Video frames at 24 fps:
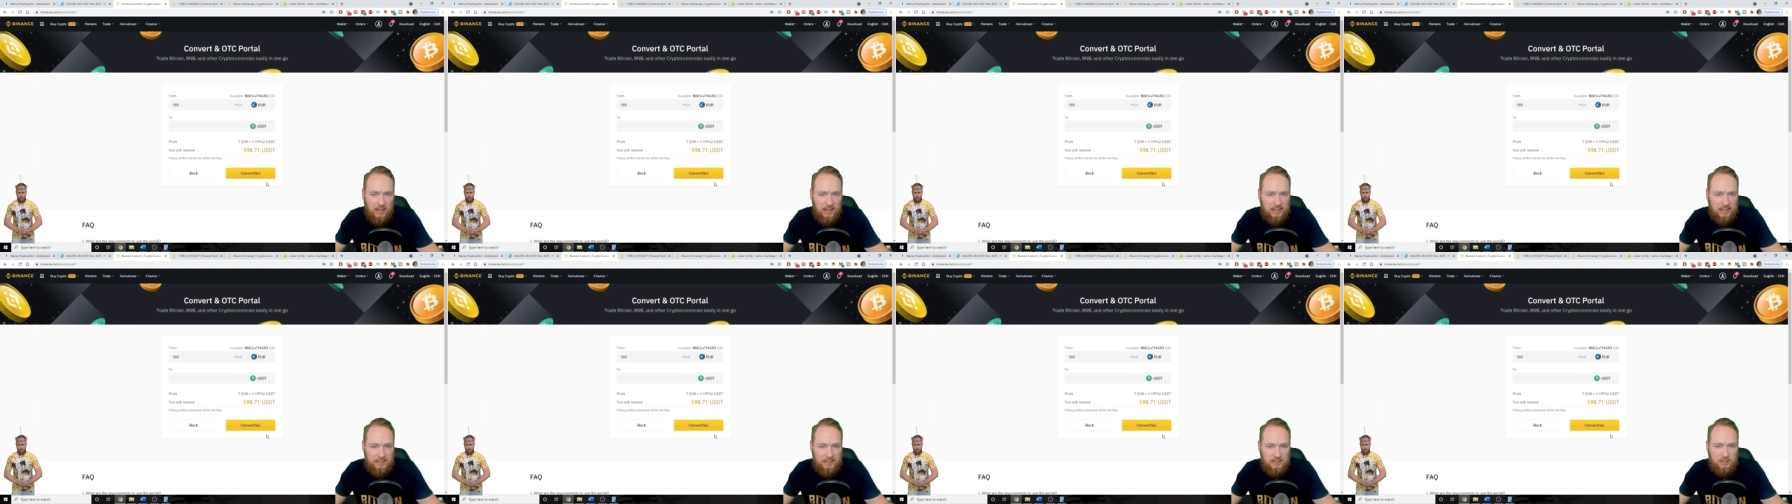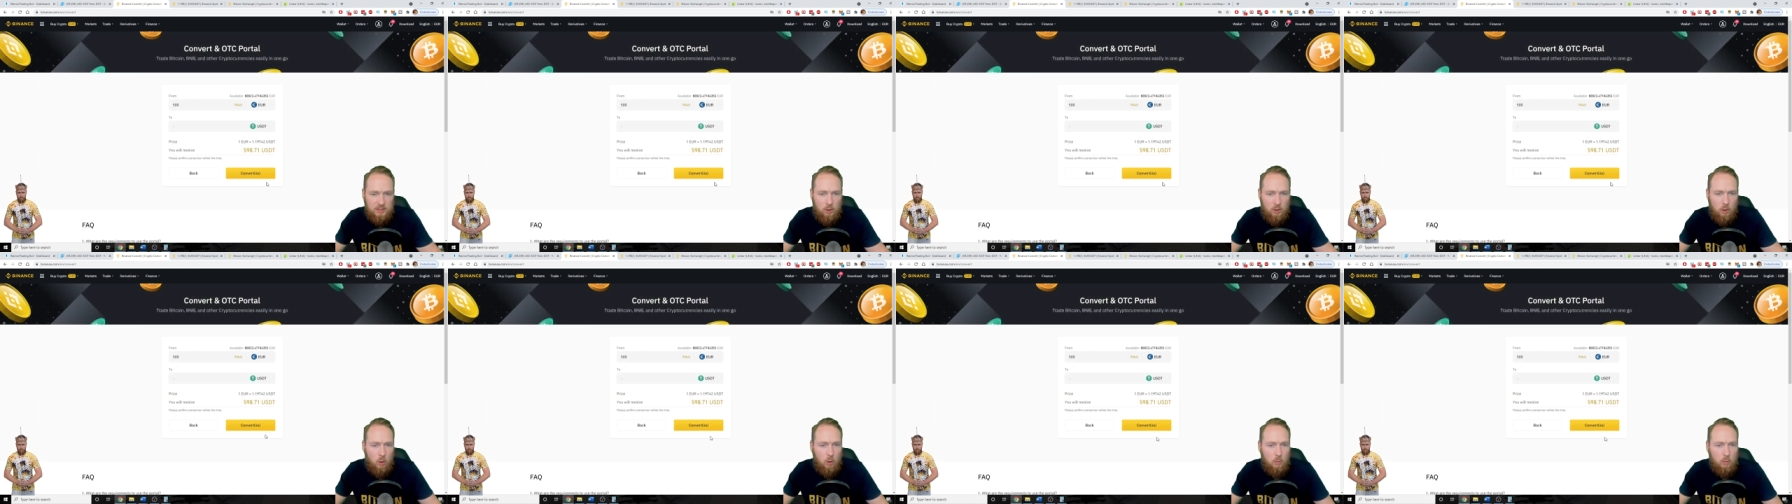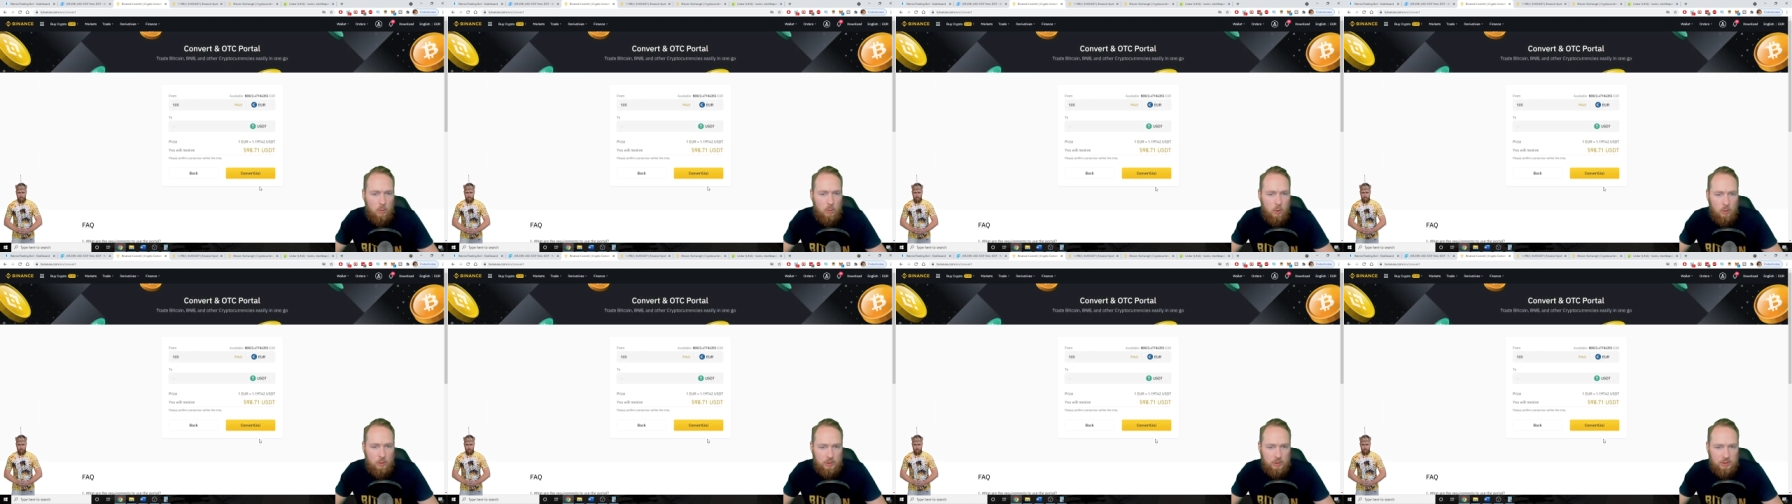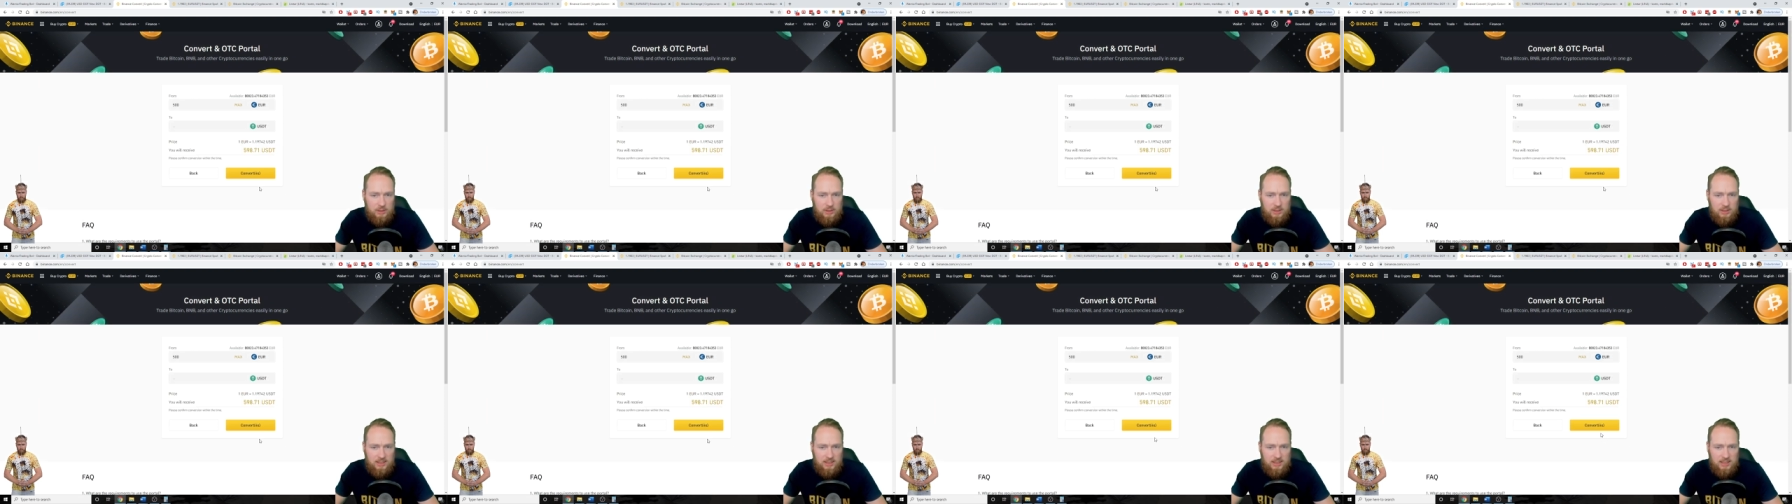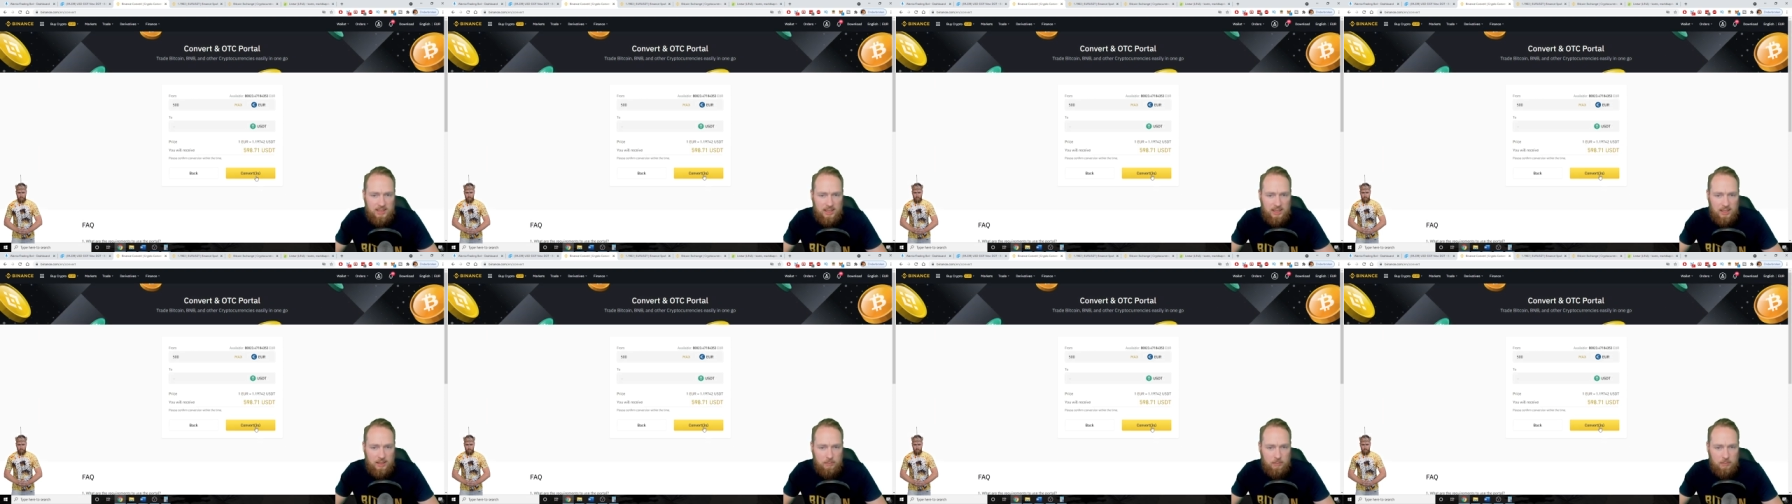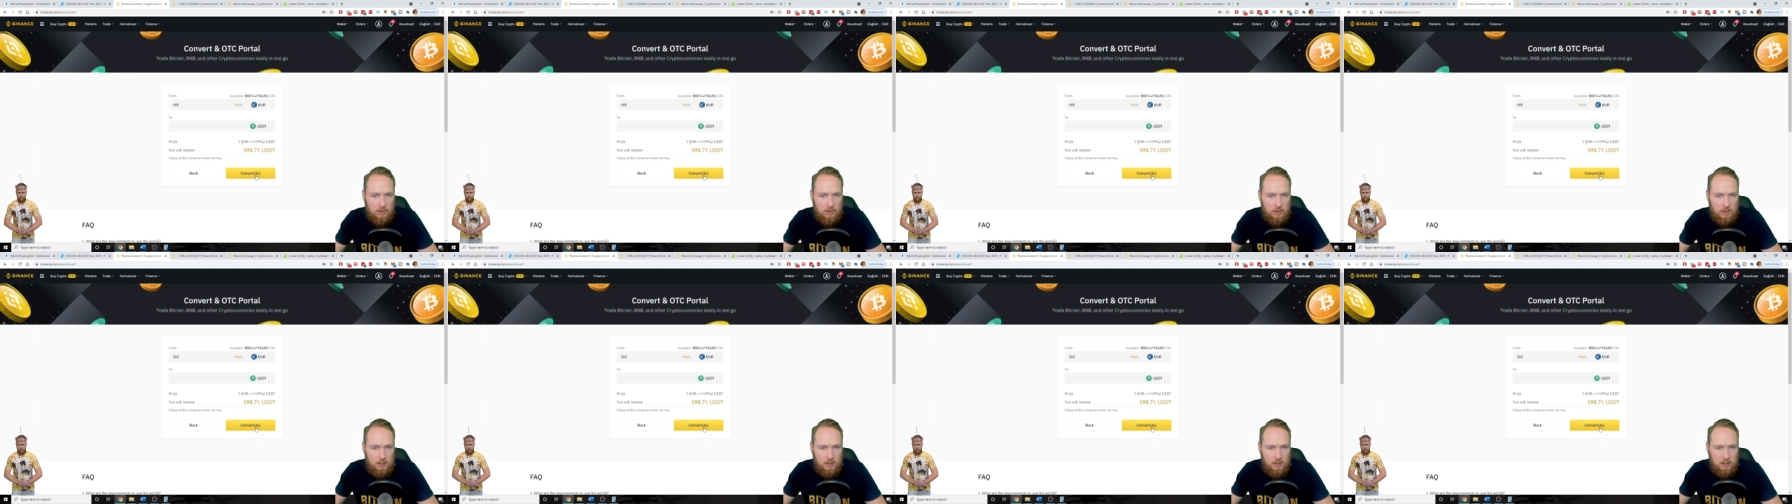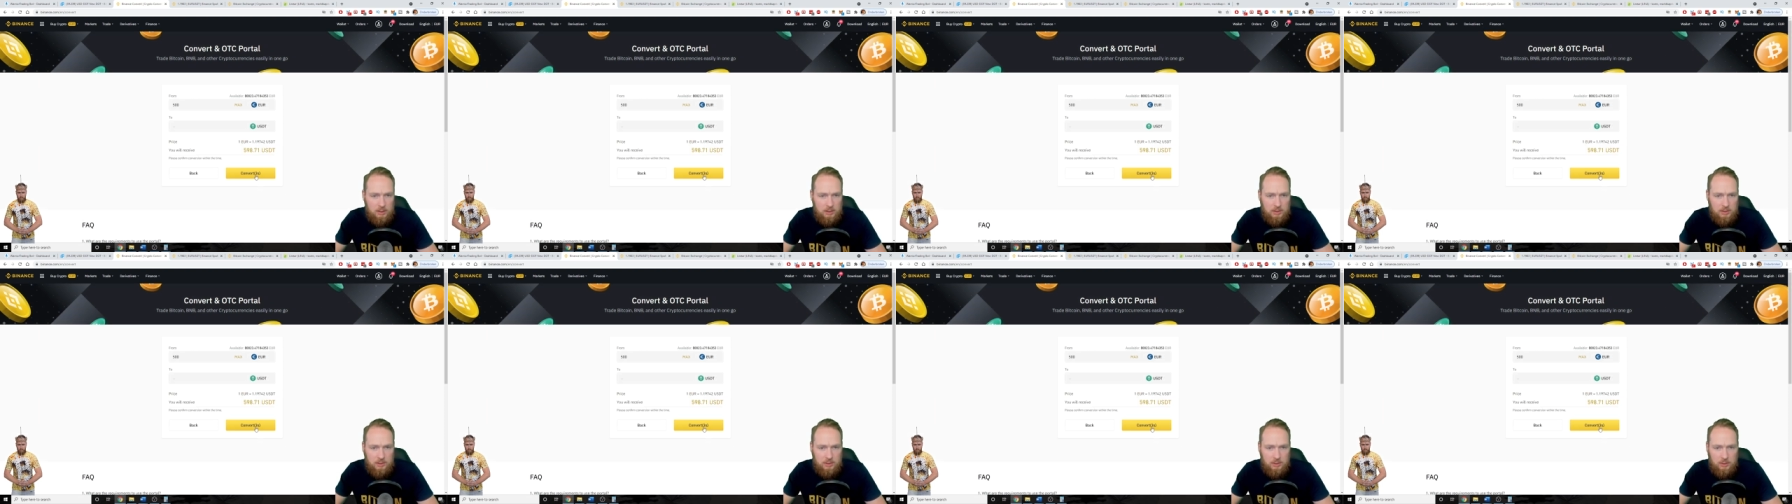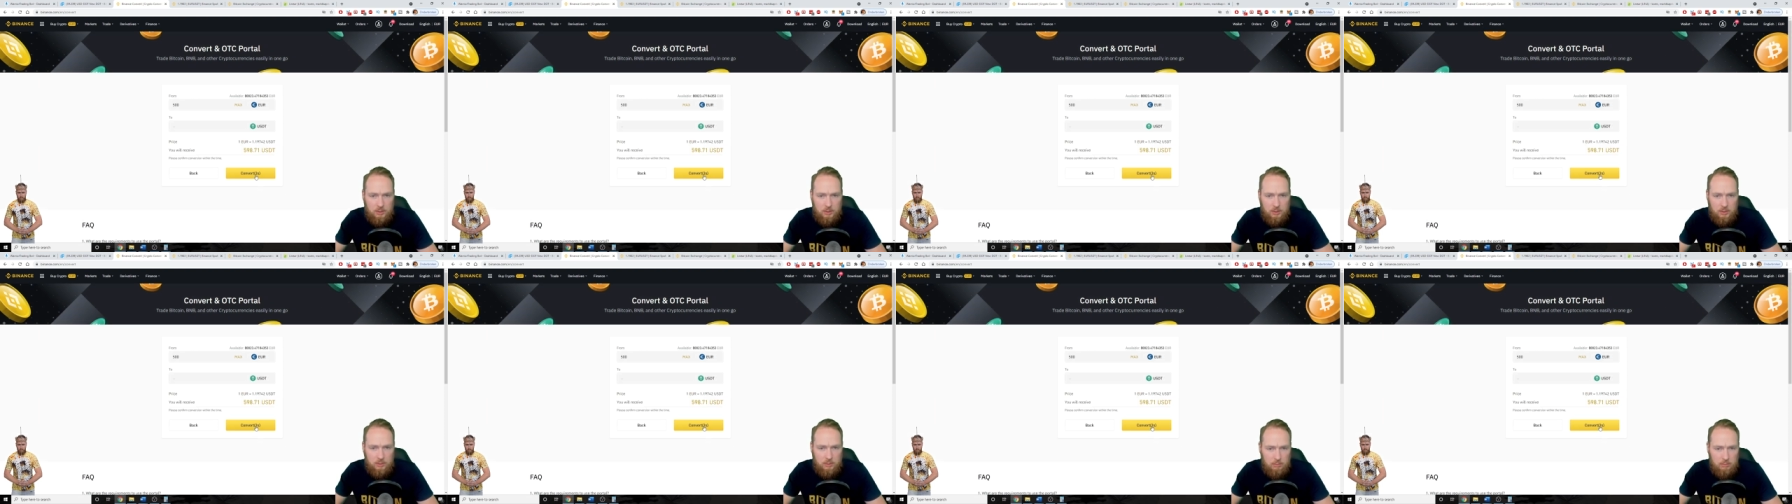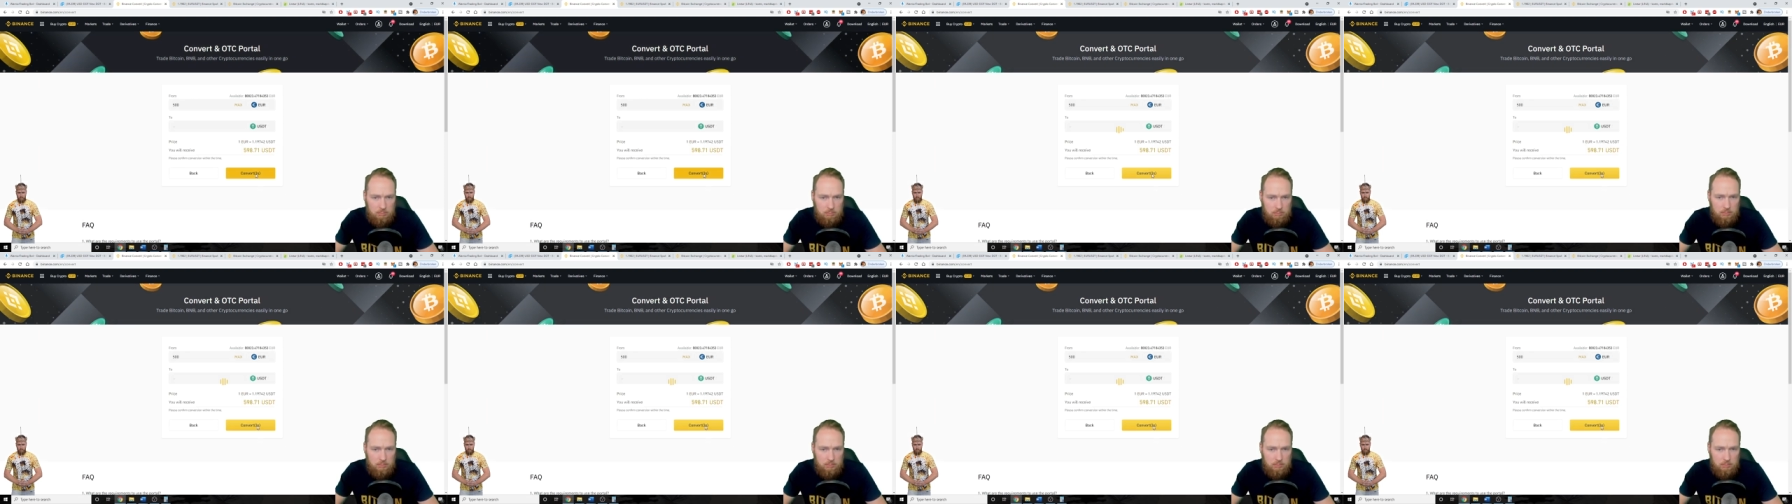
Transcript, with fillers: it's almost the same so